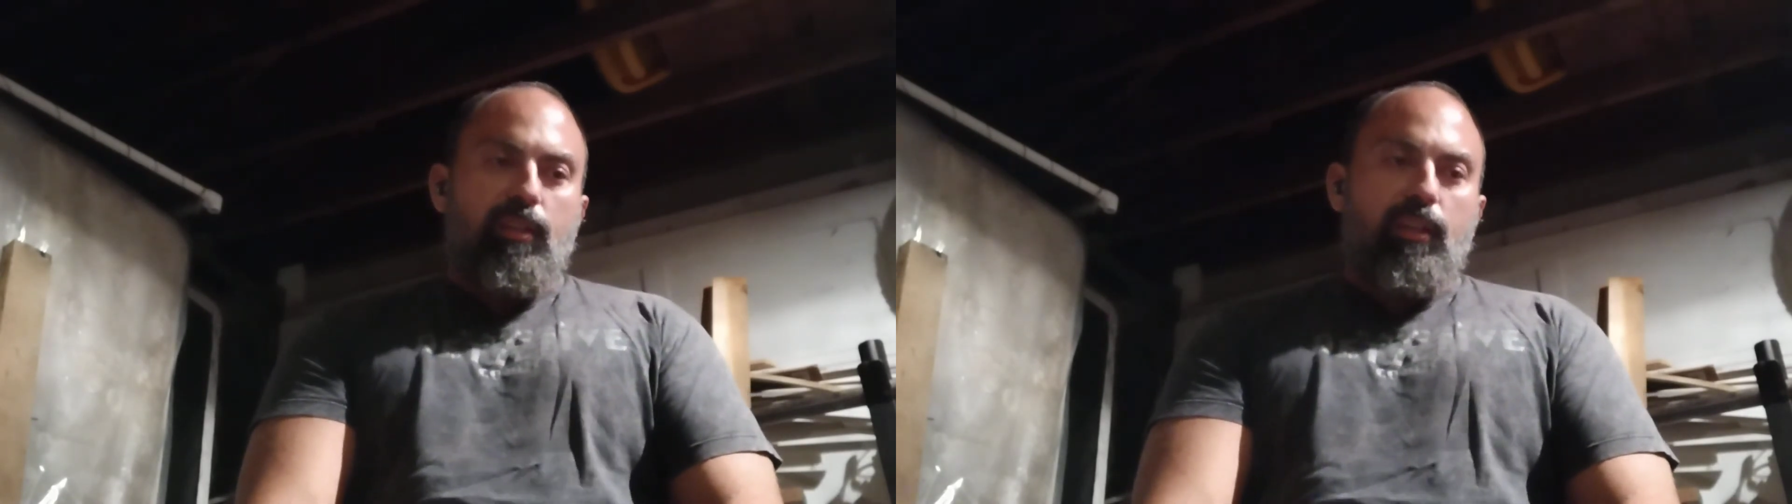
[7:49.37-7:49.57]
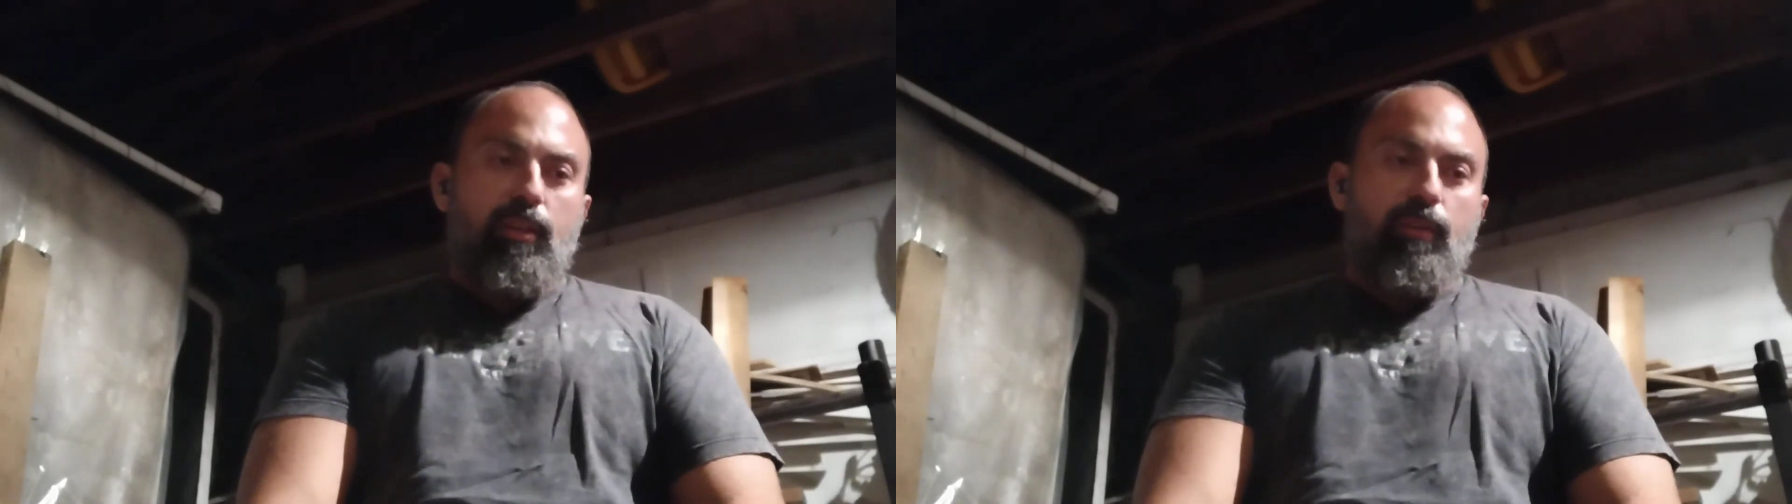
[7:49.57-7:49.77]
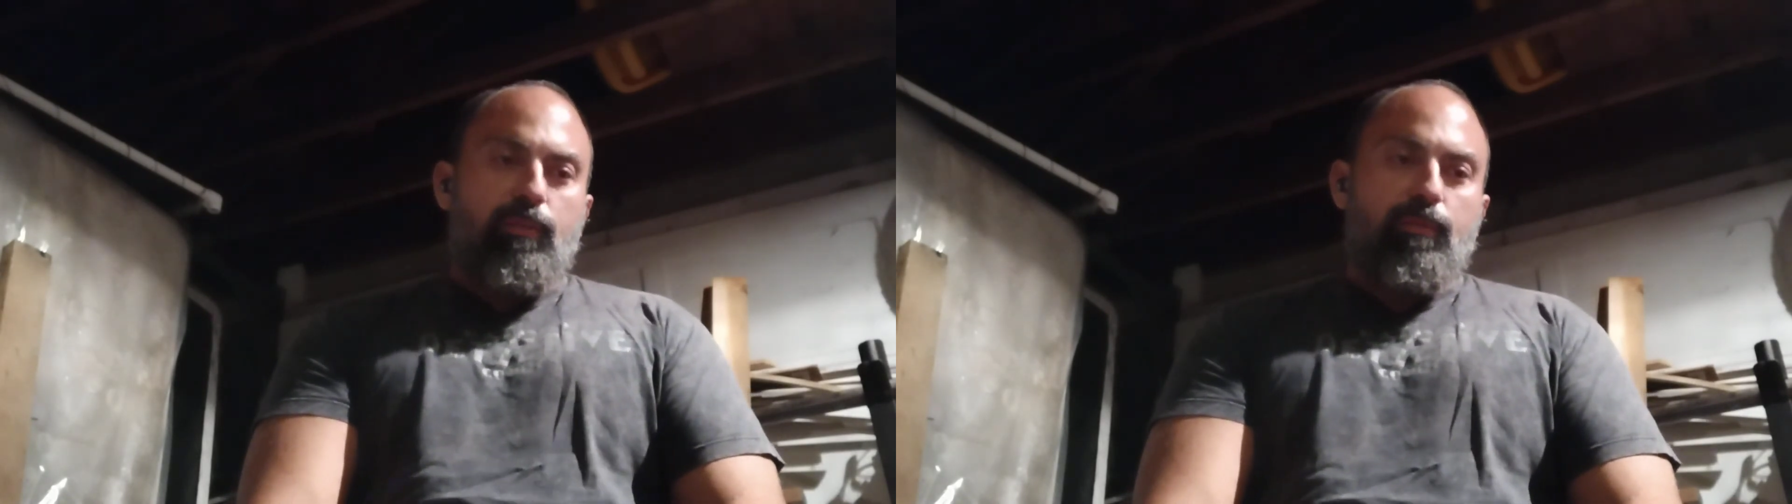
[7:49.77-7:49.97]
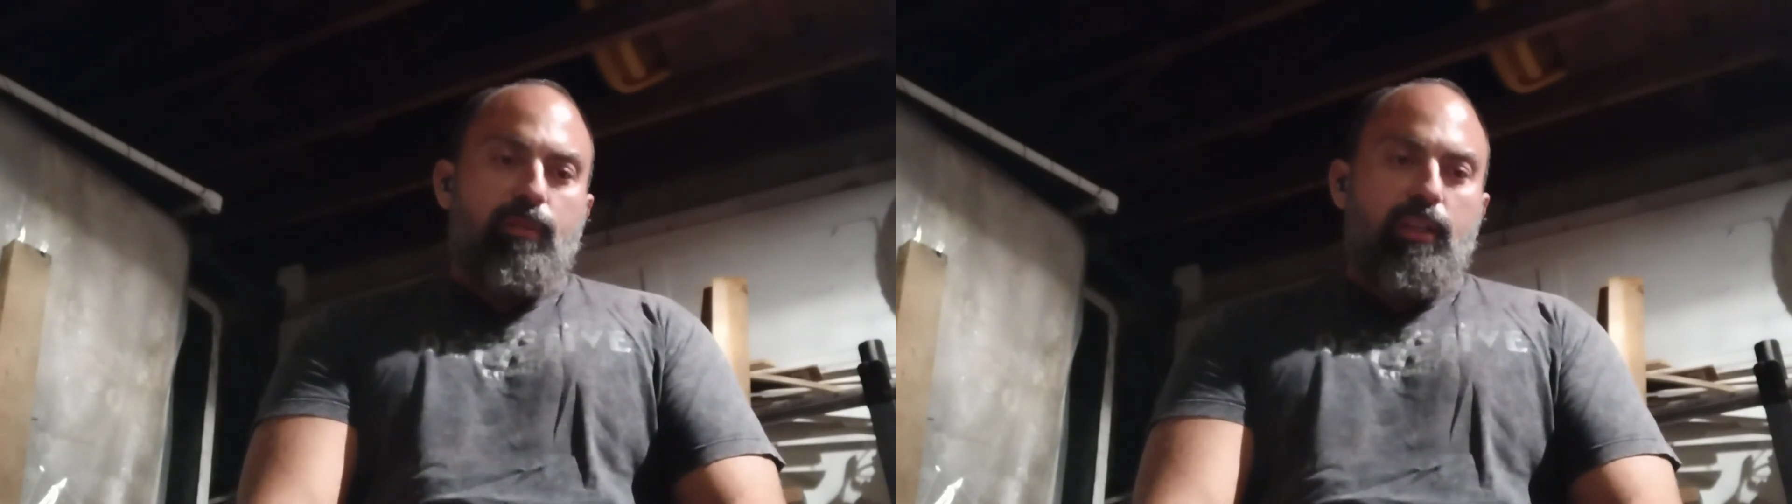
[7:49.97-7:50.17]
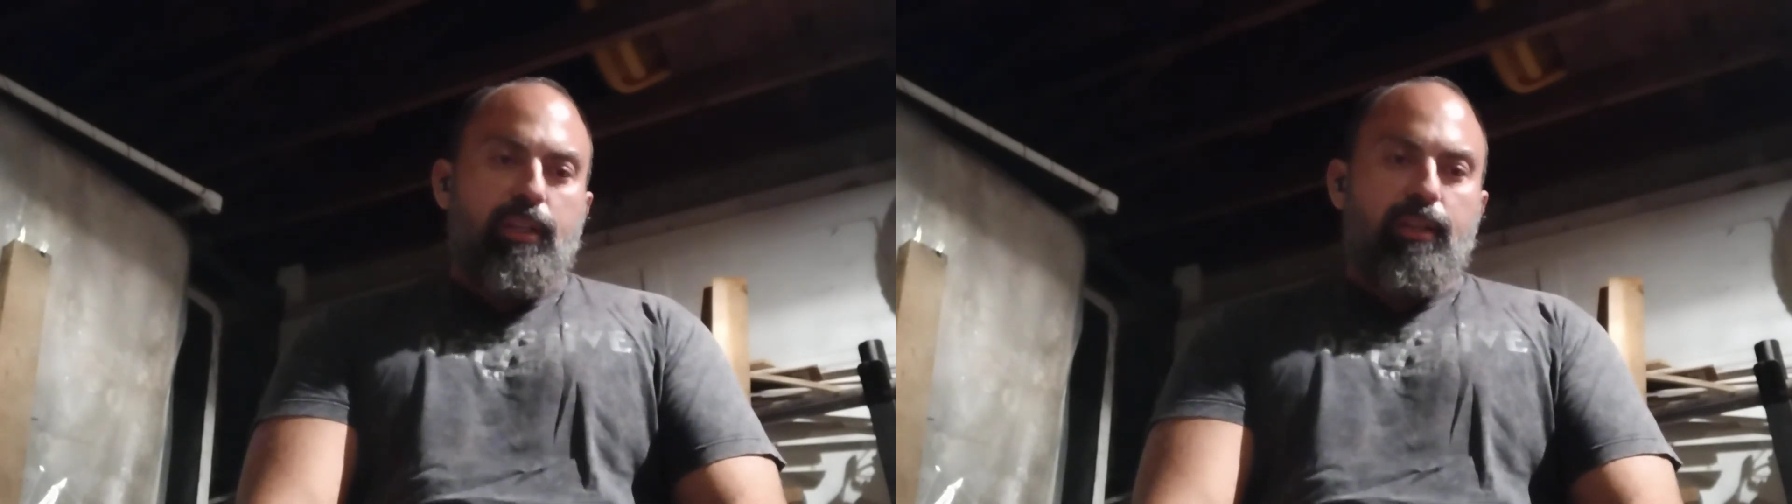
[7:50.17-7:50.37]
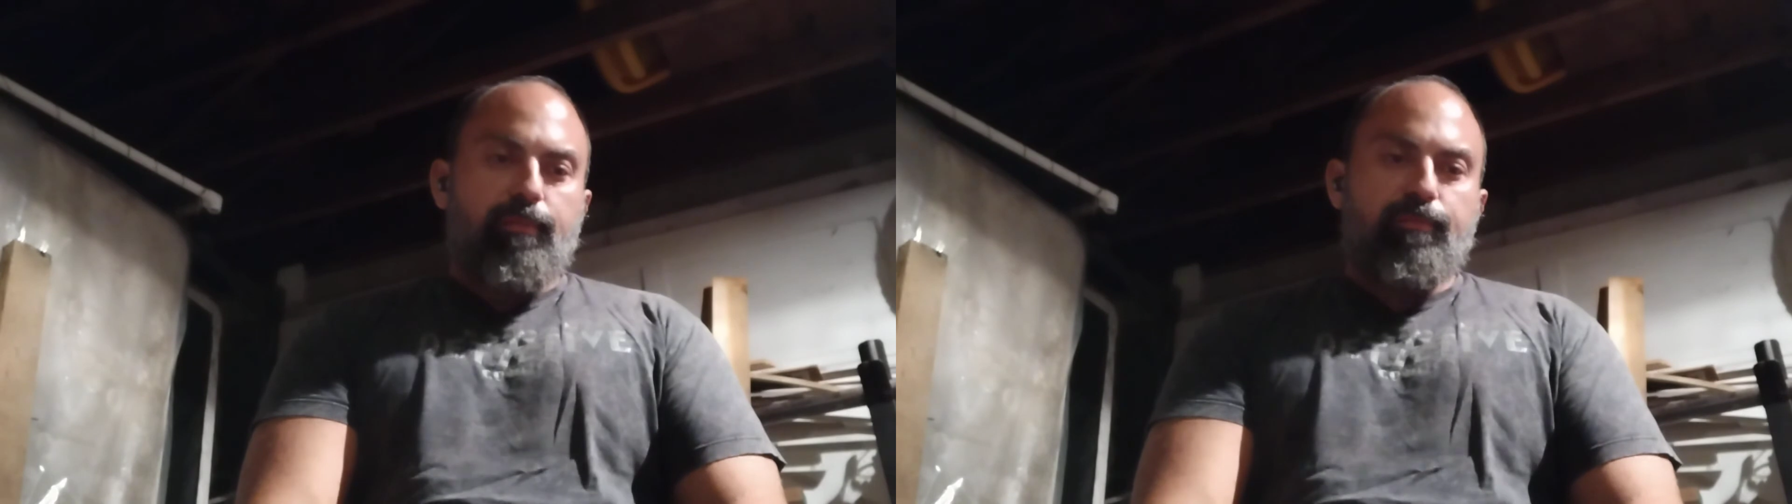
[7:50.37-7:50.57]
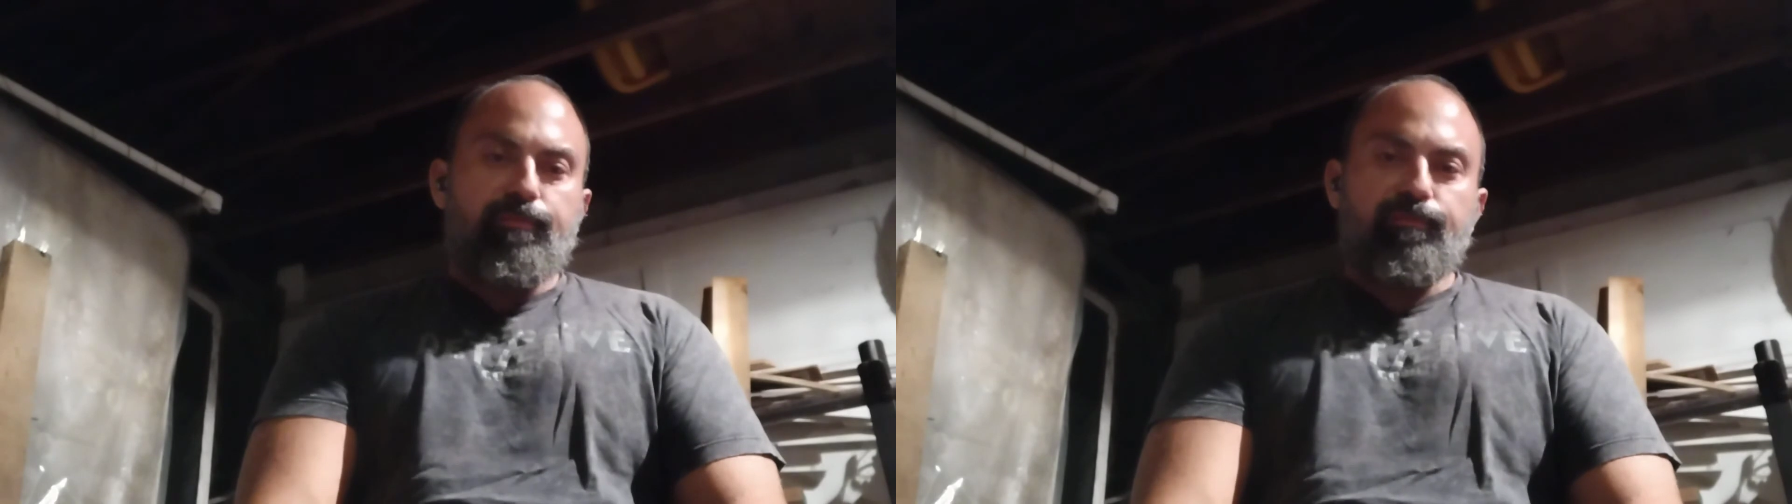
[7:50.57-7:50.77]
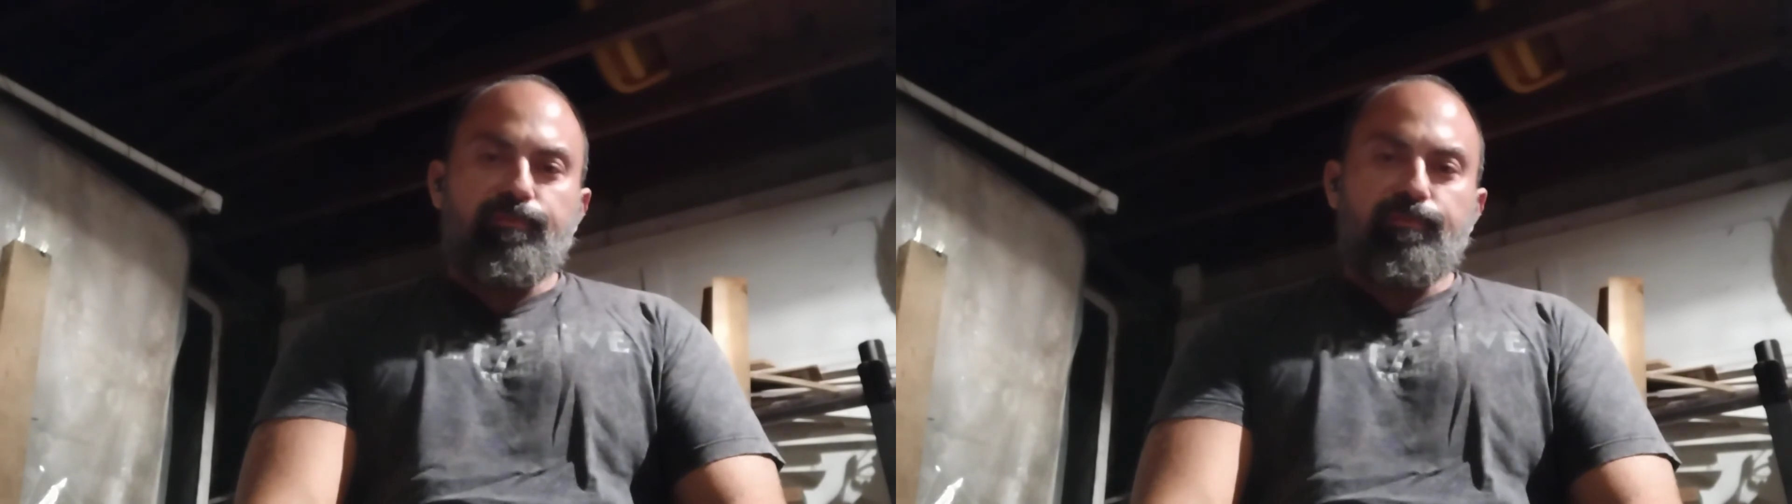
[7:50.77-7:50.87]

you know, um,